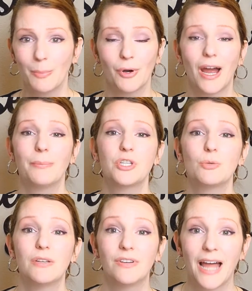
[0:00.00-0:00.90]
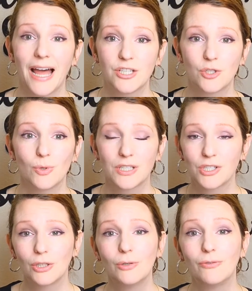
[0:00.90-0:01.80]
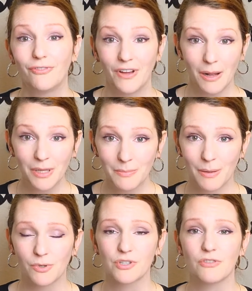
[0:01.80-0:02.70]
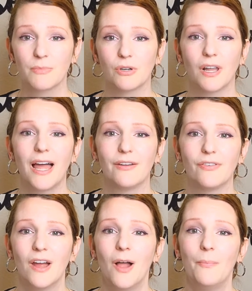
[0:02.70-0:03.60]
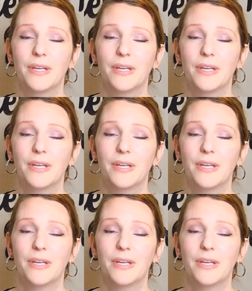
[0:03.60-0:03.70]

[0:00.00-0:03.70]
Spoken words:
Perhaps you even had to exclude family members from your life